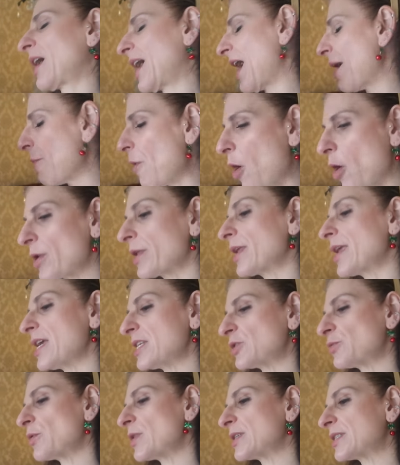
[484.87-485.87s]
Come on,
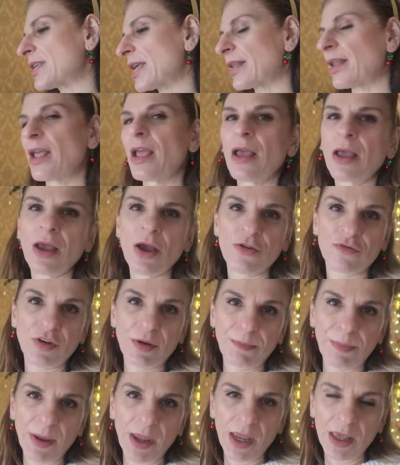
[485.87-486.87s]
guess what they said?
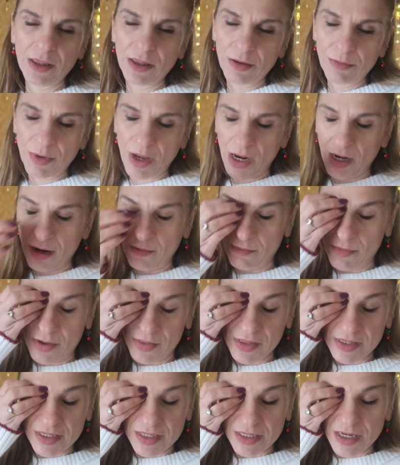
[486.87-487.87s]
Repeat them in a
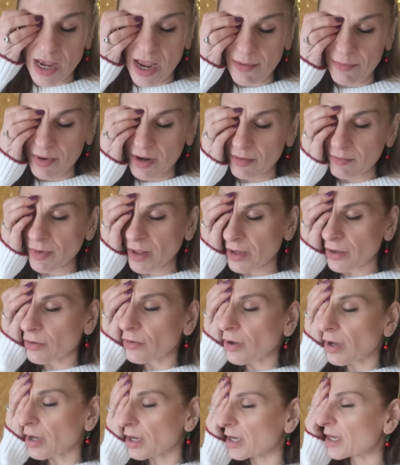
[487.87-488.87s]
month's time. And I'm like,
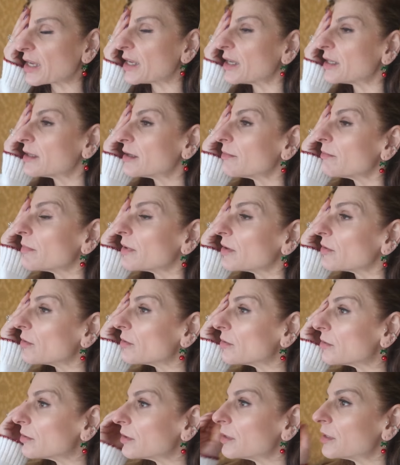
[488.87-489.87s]
you are kidding me
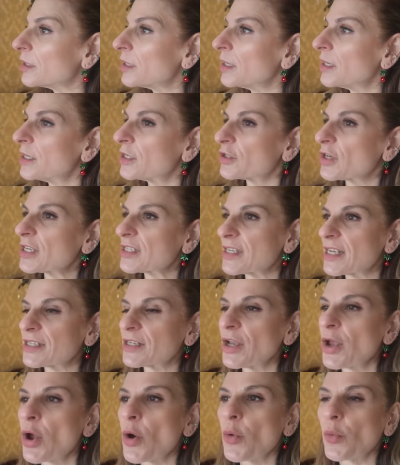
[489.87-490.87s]
on. So I
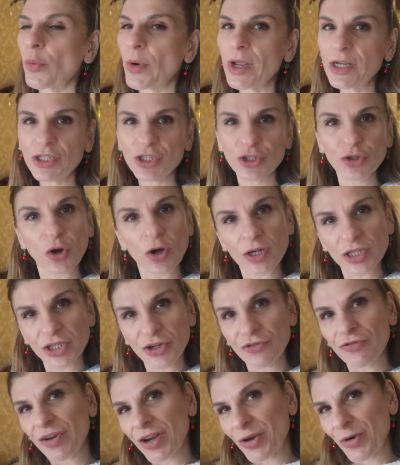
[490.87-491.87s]
said, which
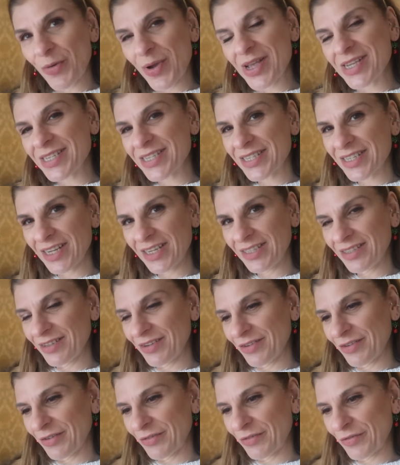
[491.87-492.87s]
doctor requested
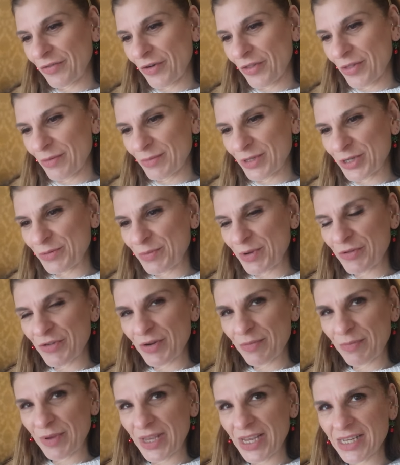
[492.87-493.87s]
for them to be
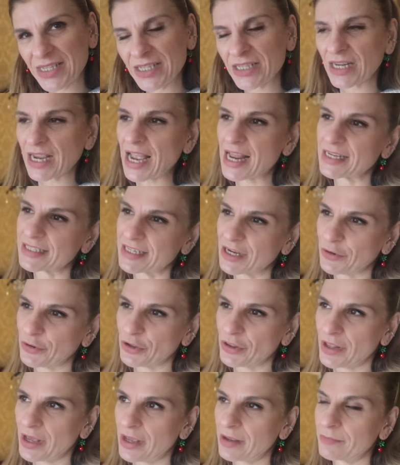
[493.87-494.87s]
repeated? I can't tell
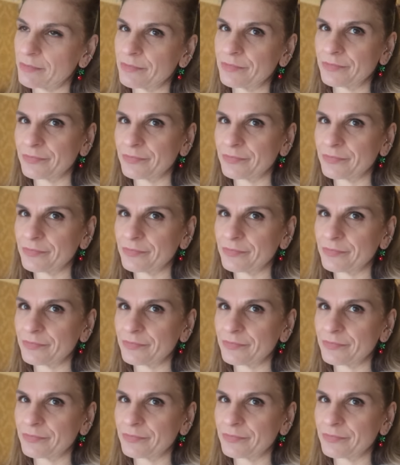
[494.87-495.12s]
you that.